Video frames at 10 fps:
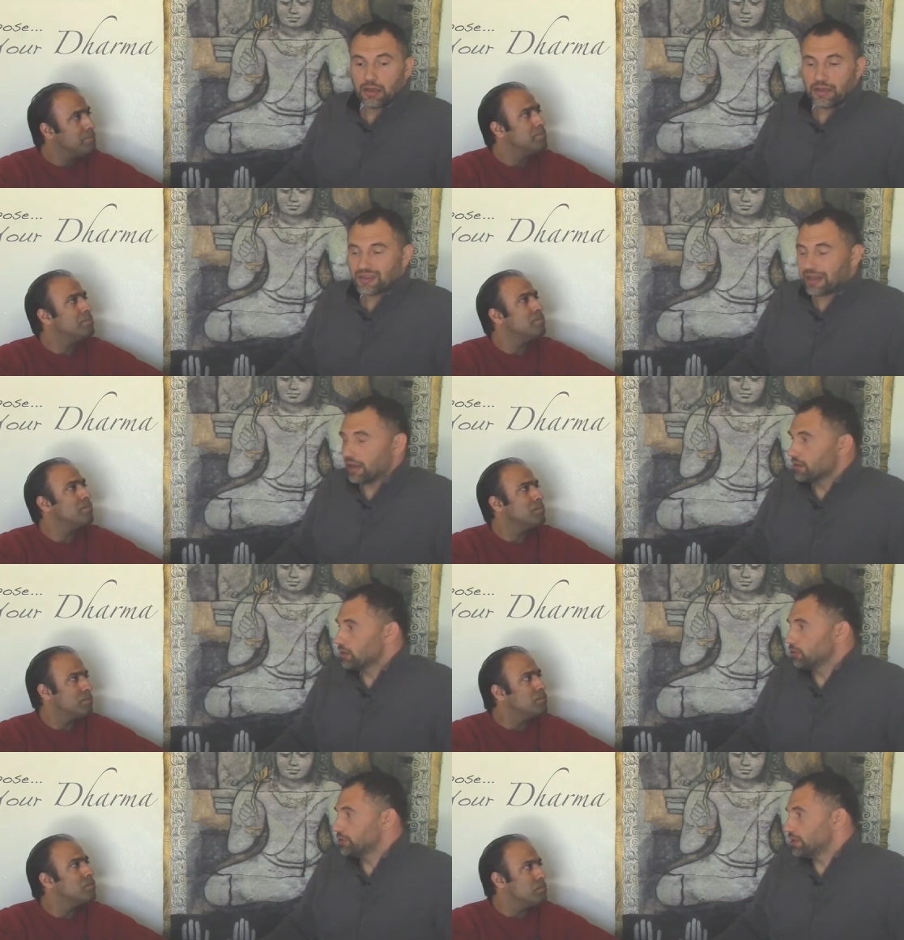Speaker 1: S I
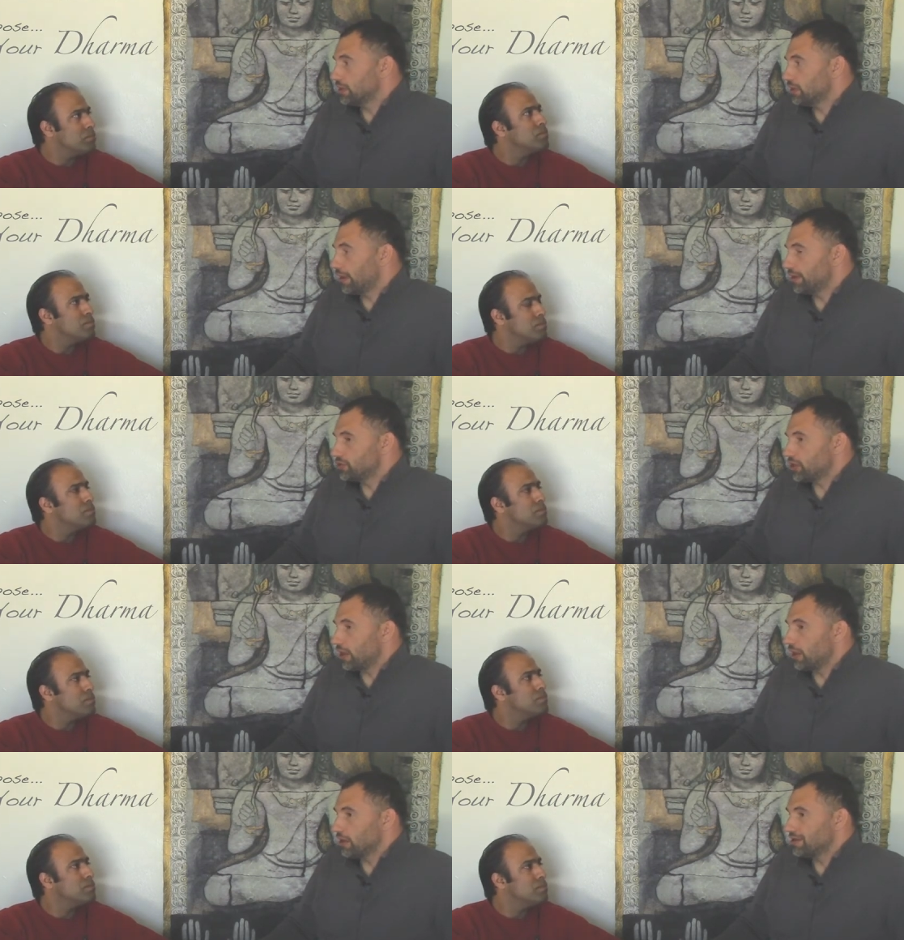D D H
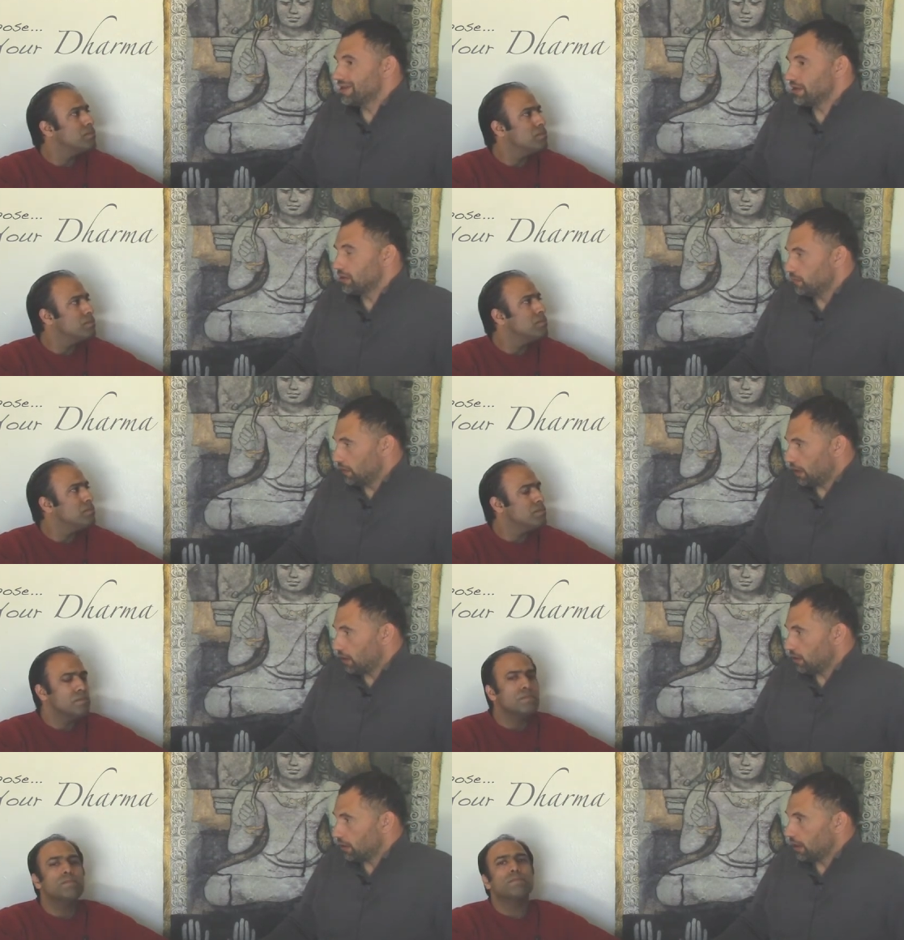A D E V
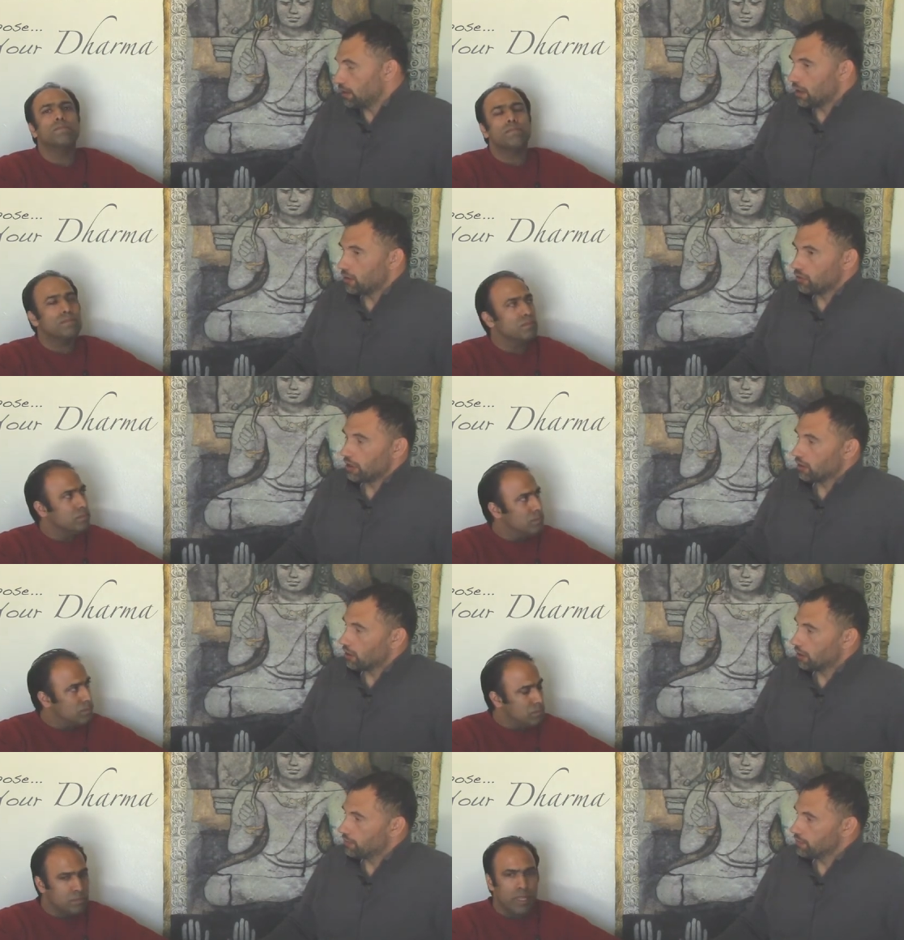A at
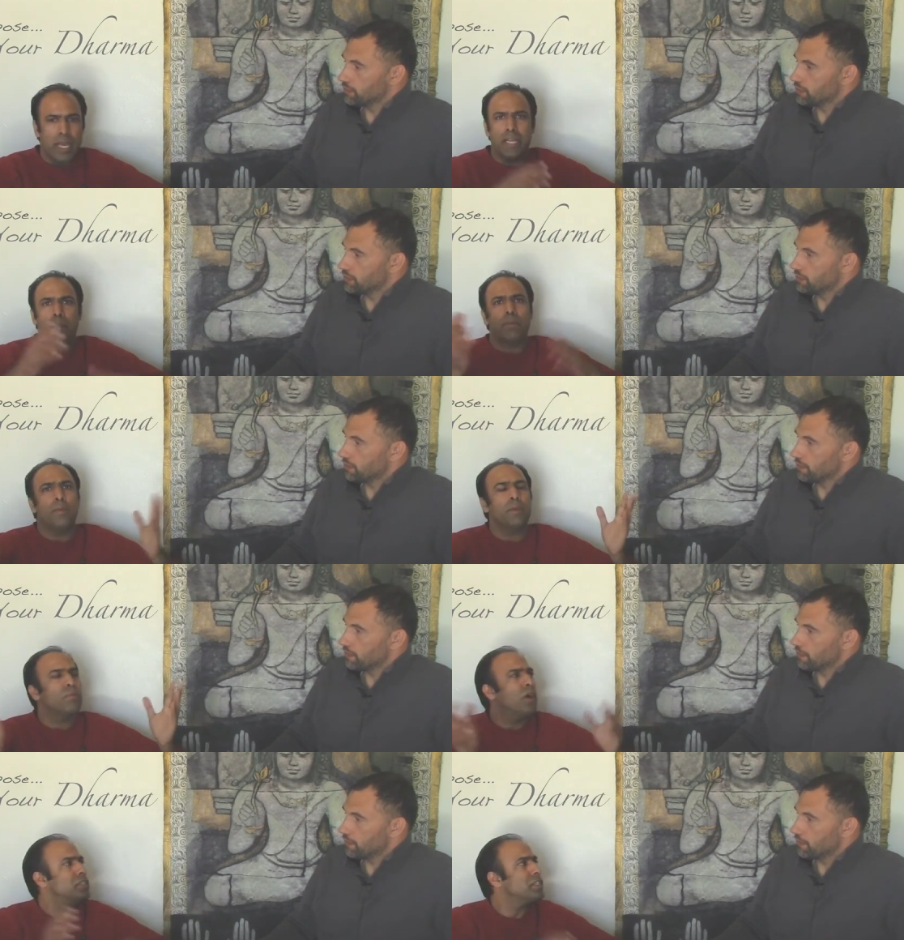yahoo.com.
Speaker 2: Any upcoming
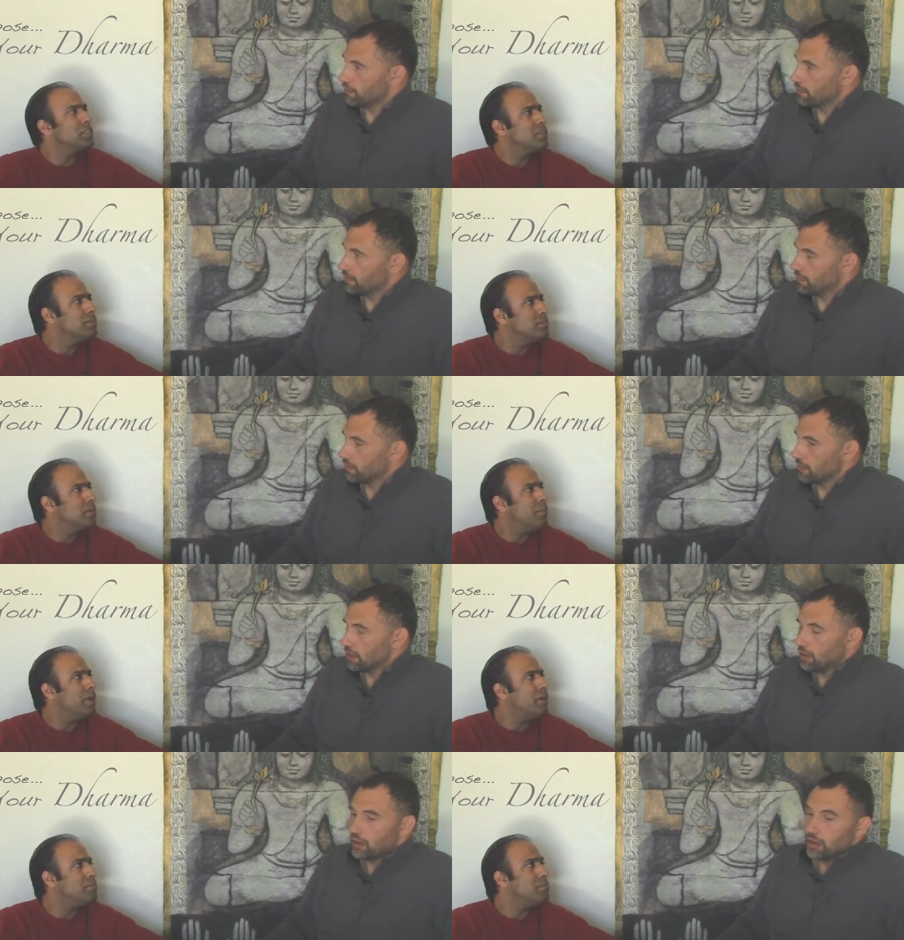projects coming
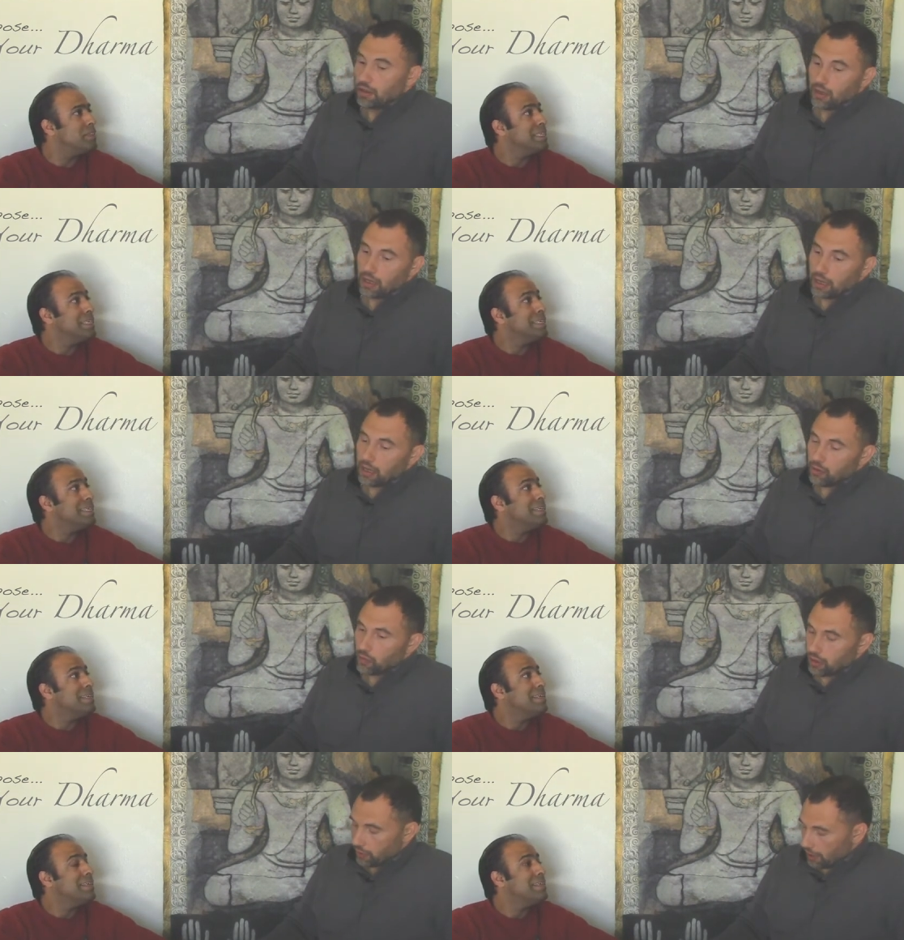out?
Speaker 1: Uh,
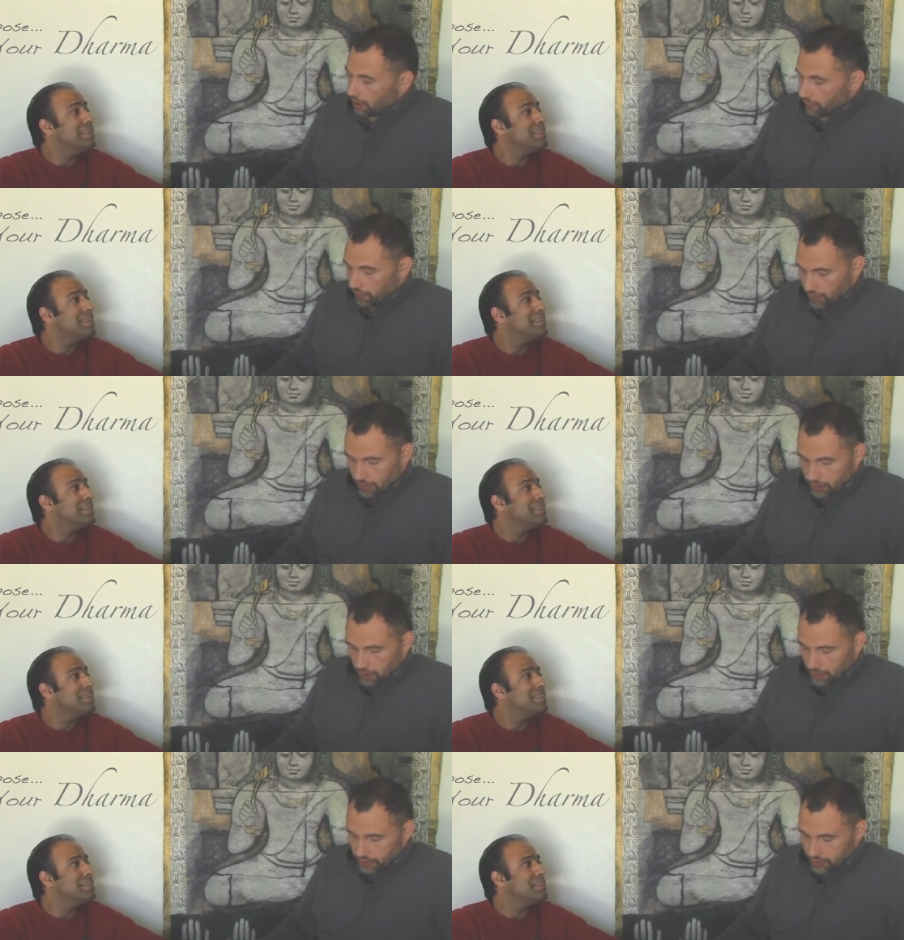well, we have uh,
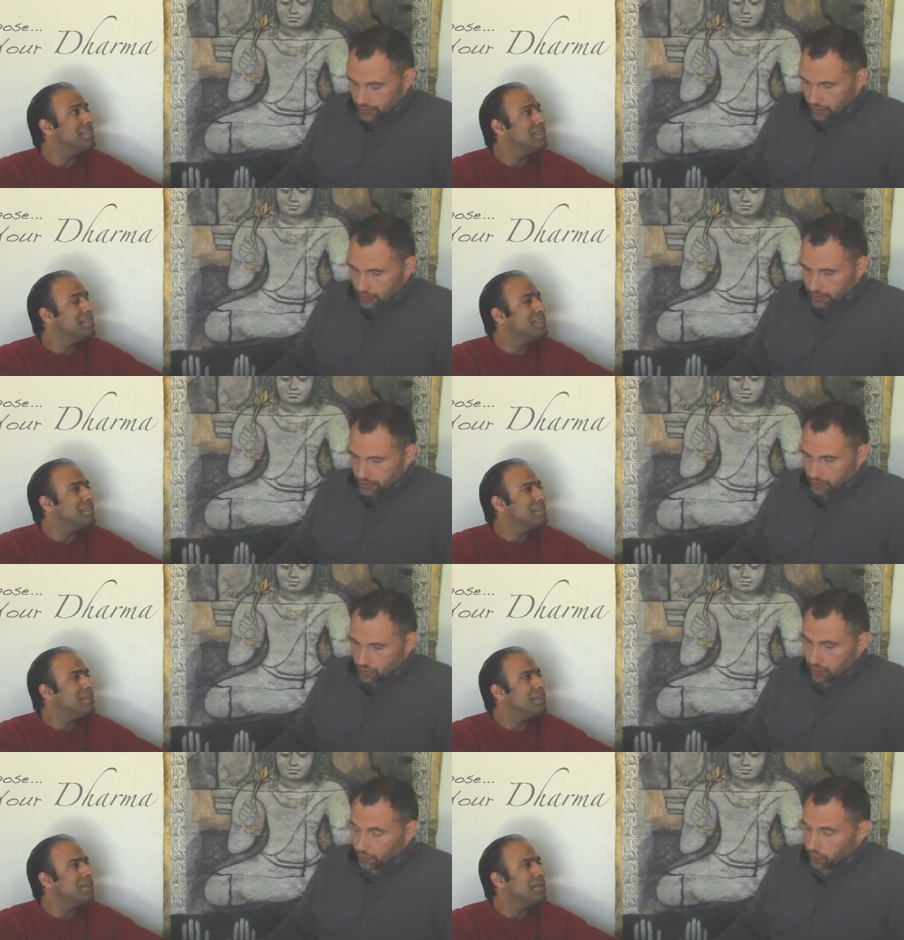talks uh,
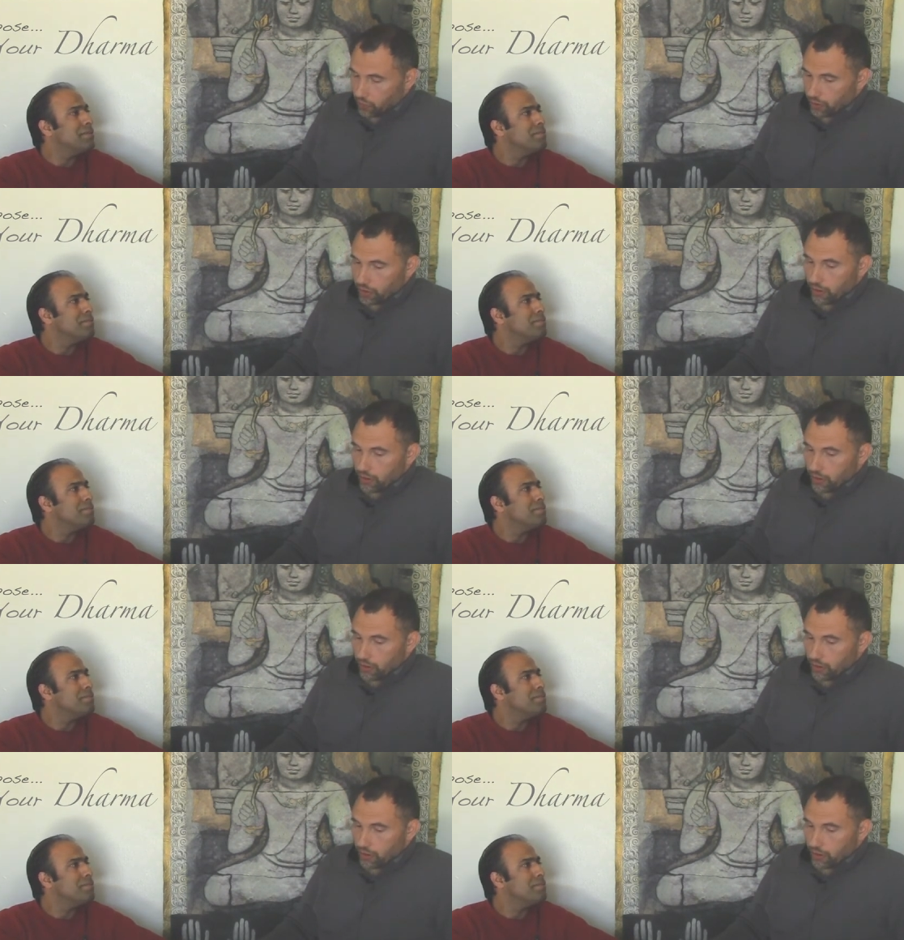scheduled in Florida,